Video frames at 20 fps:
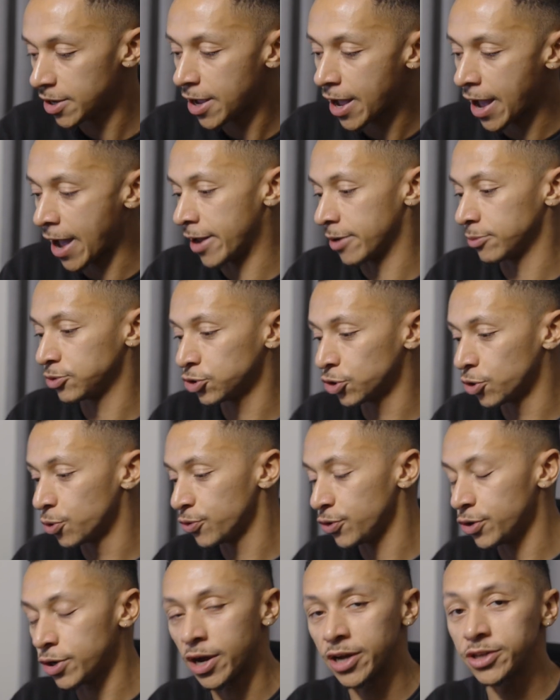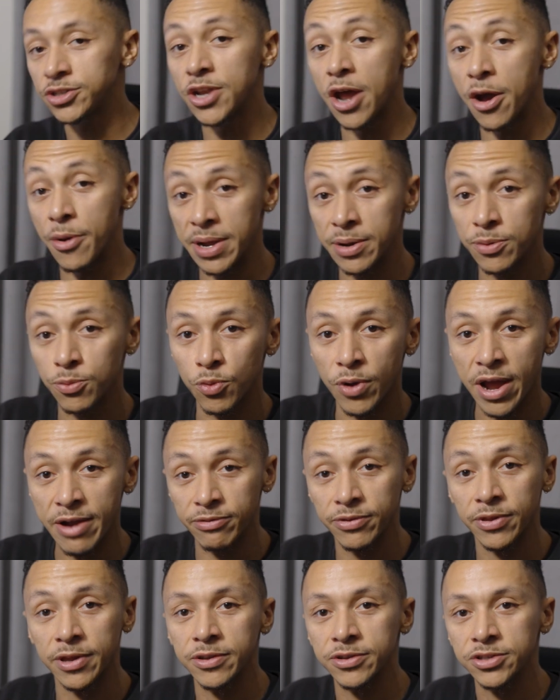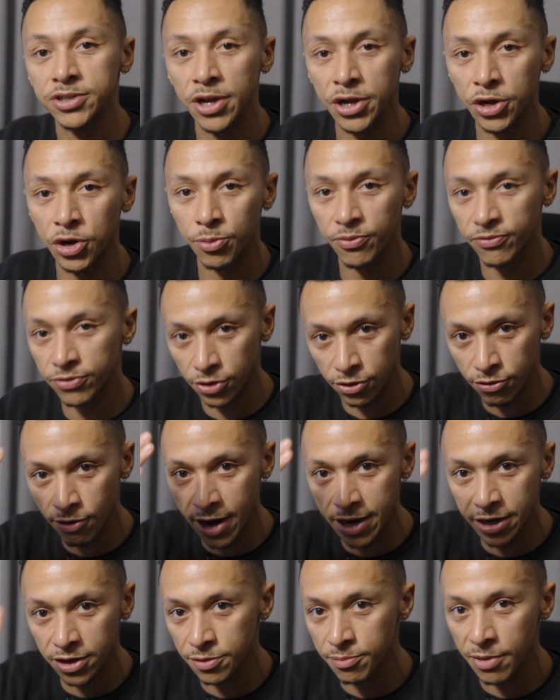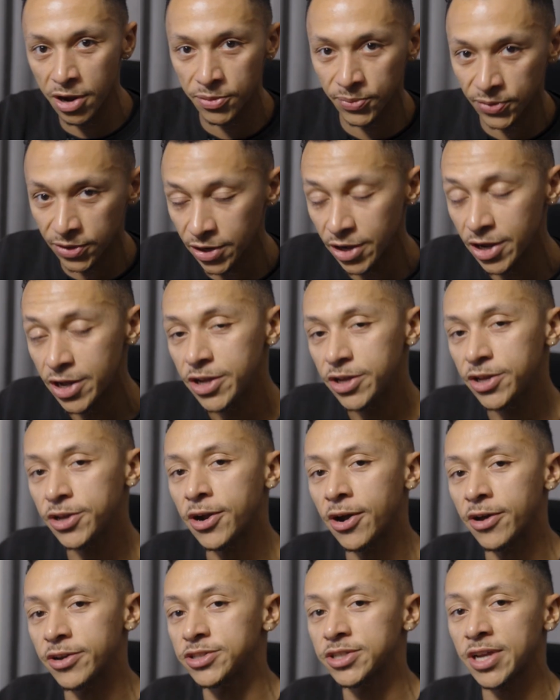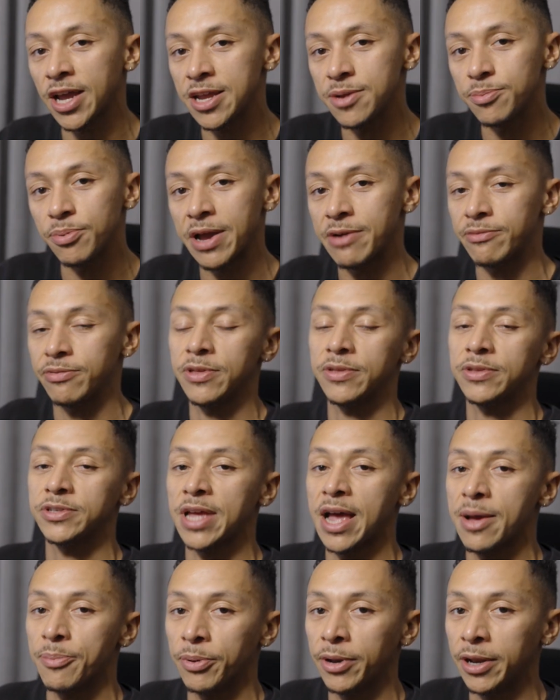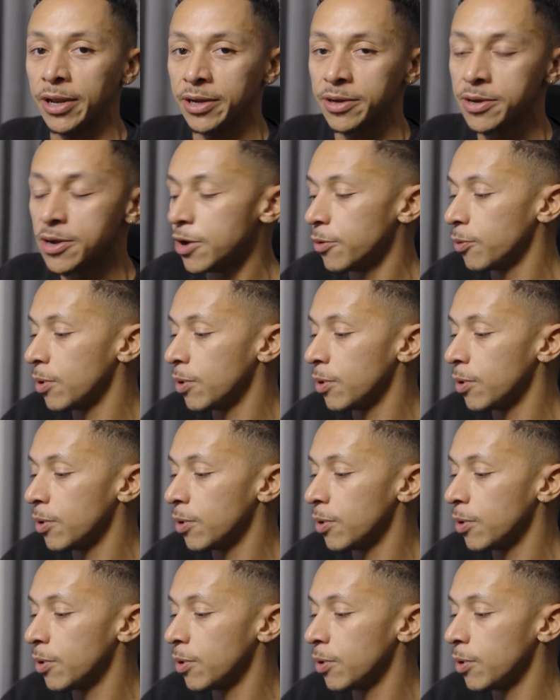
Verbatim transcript: And I'm sure with you guys knowing everything that's going on with Ukraine at the moment, you can't escape everything that's happening.